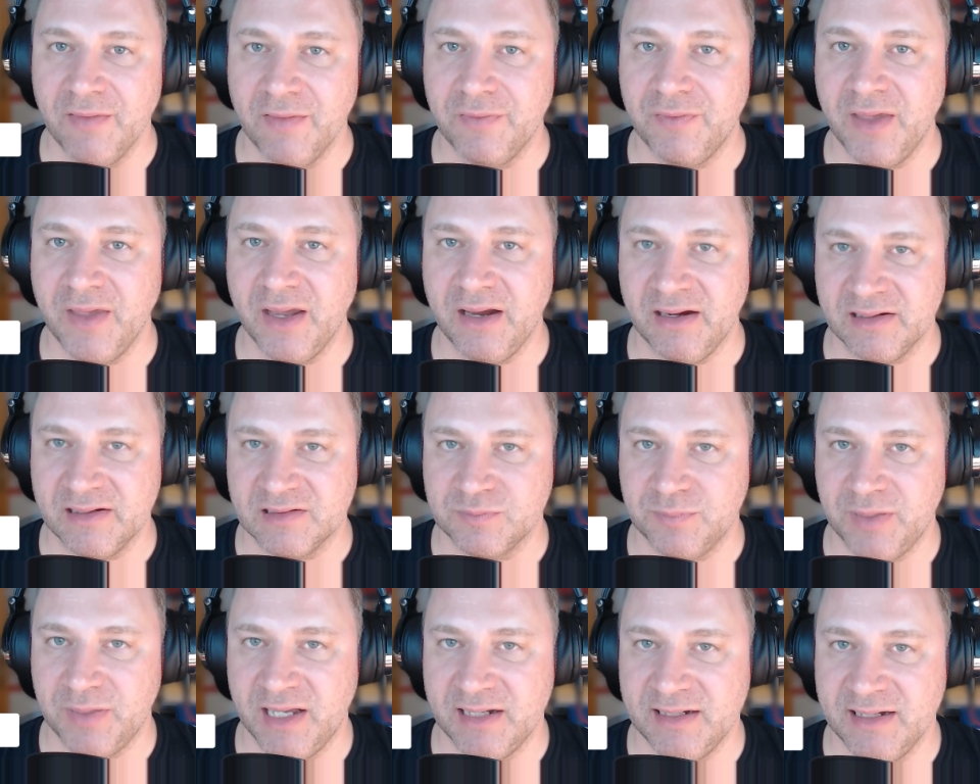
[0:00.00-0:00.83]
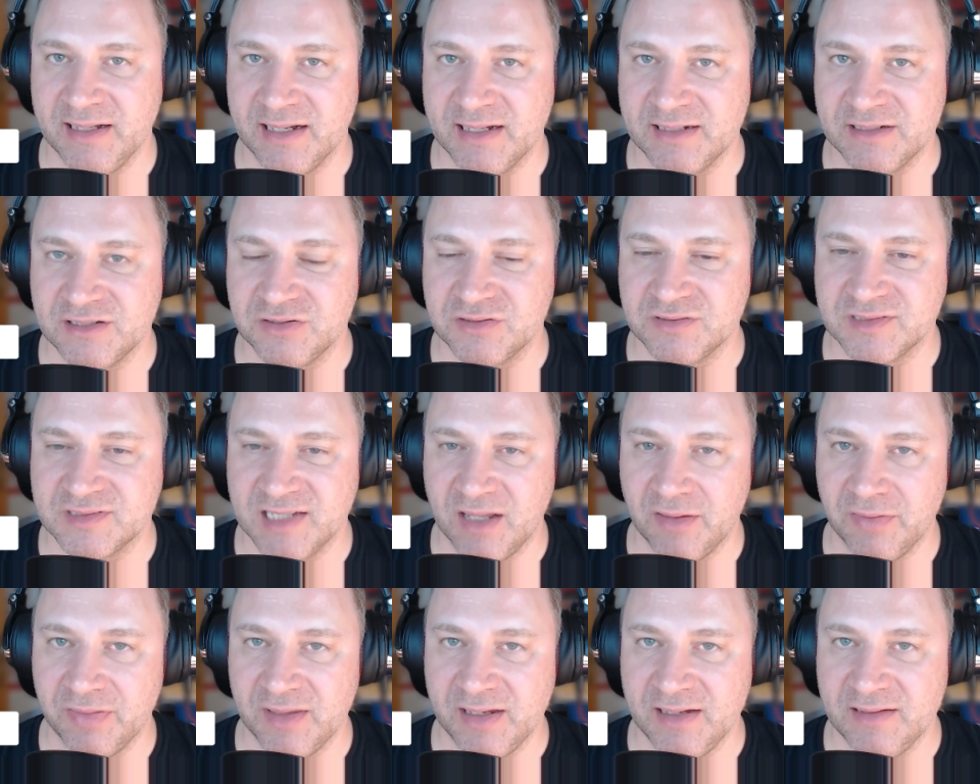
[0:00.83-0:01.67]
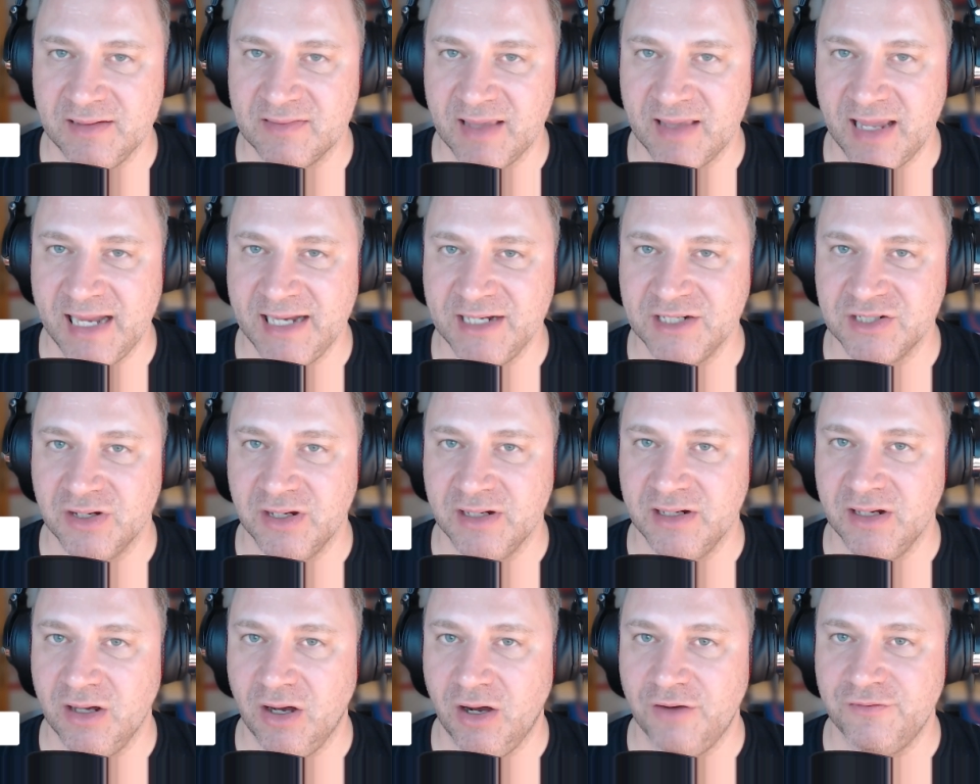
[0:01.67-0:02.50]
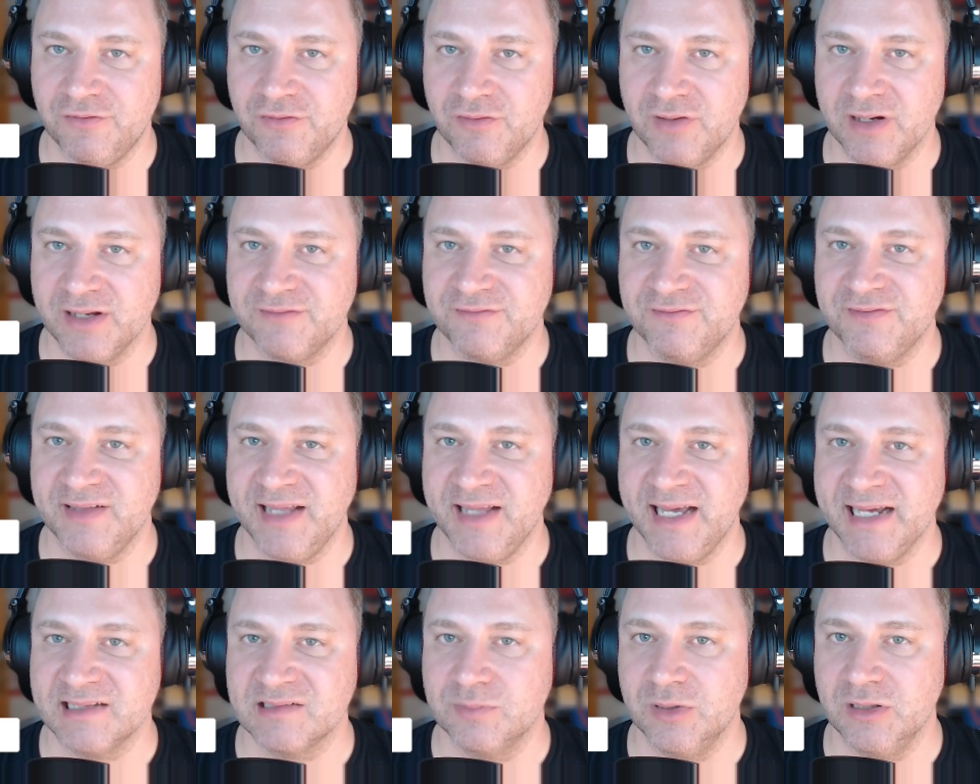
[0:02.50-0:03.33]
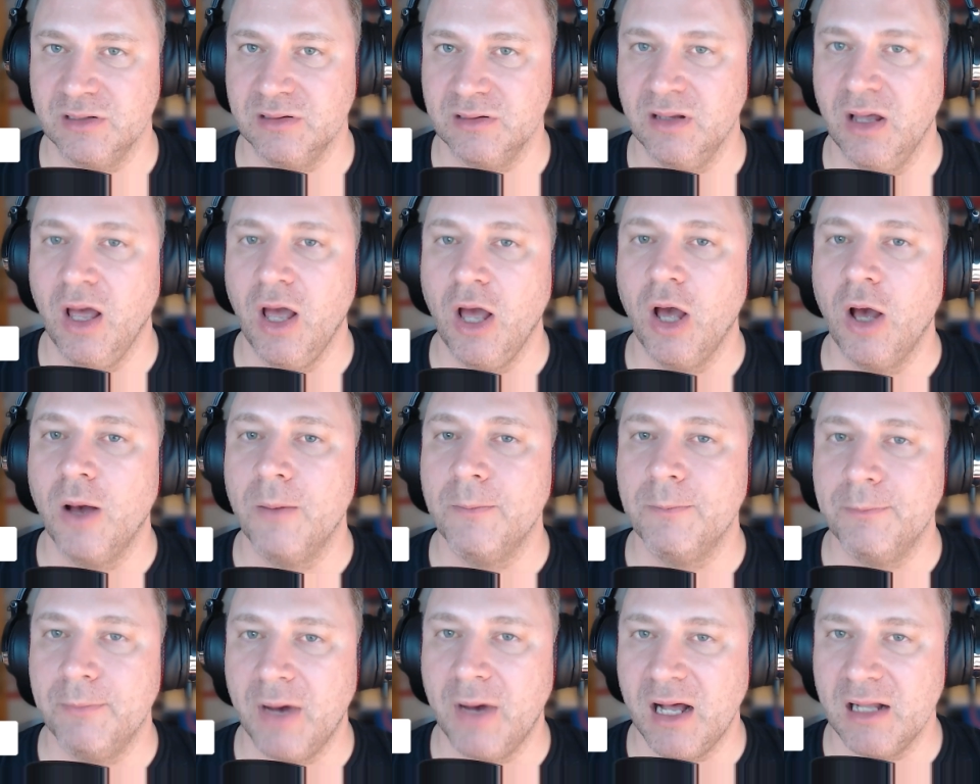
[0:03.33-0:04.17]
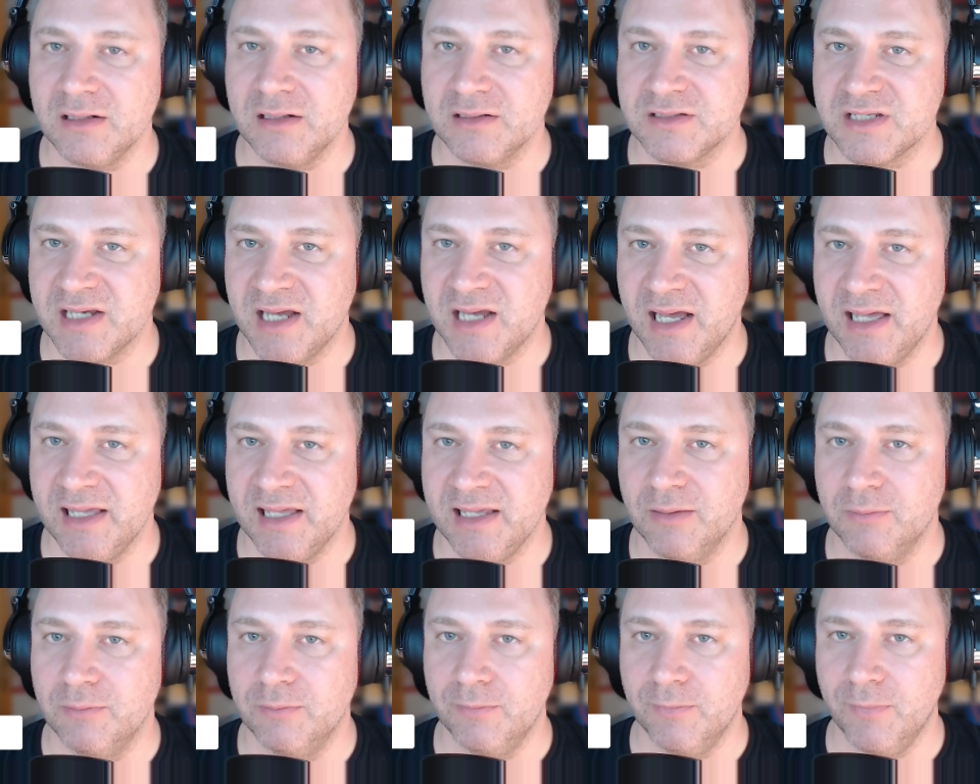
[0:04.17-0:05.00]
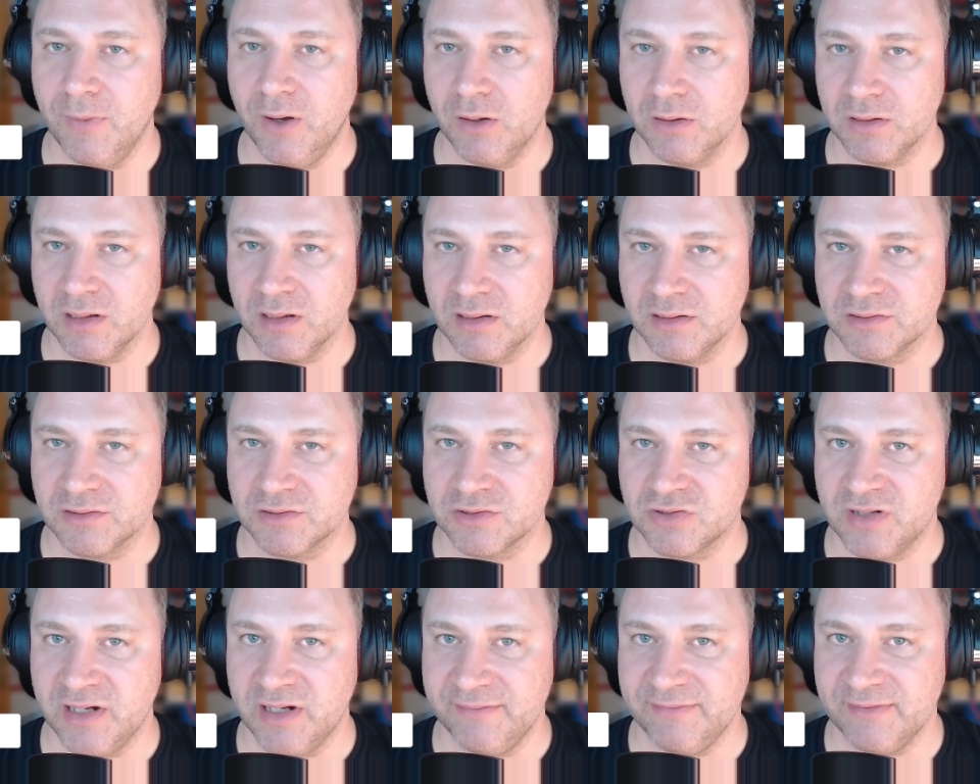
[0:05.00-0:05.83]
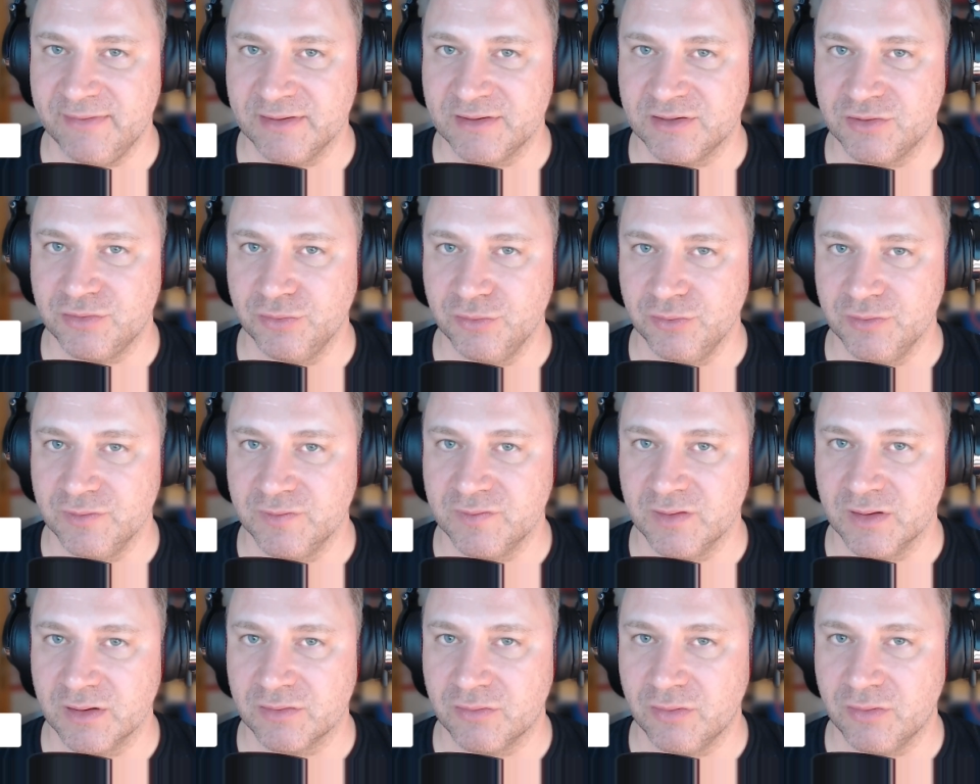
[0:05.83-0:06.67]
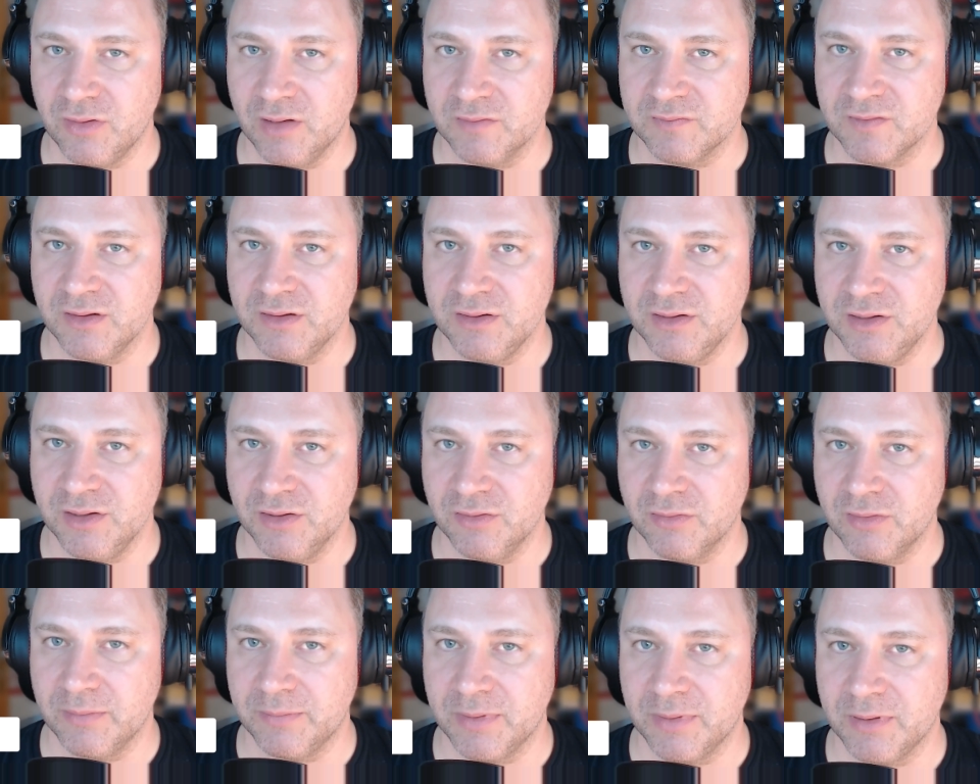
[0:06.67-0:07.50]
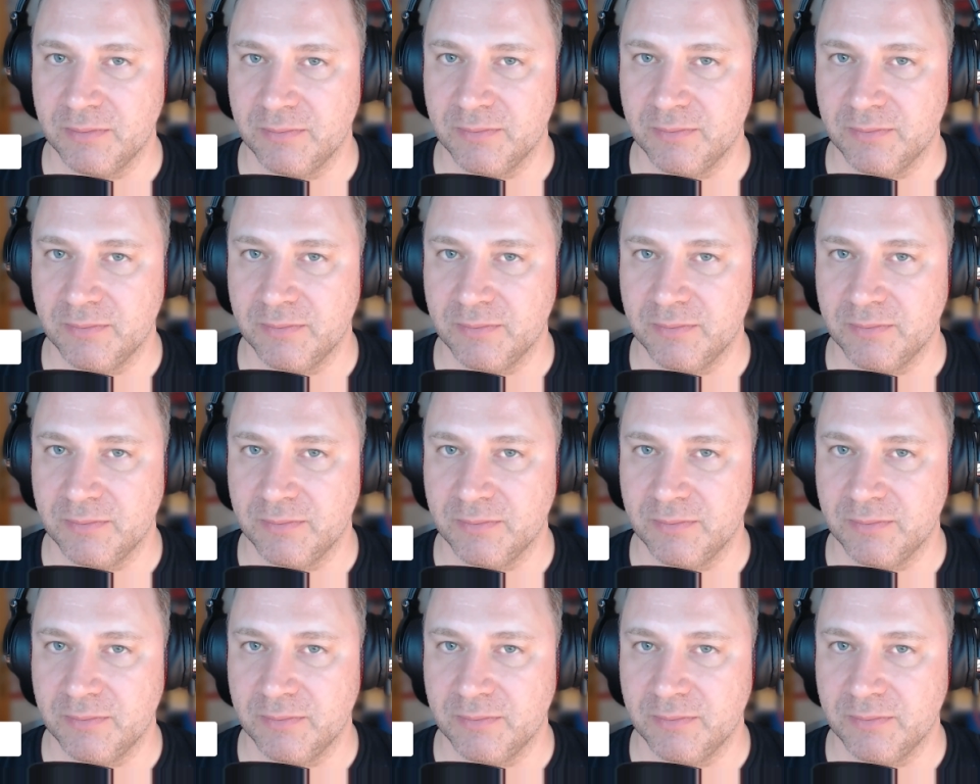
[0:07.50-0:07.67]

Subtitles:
They're expanding into Southeast Asia and offering flexible multi-model travel tools across Europe.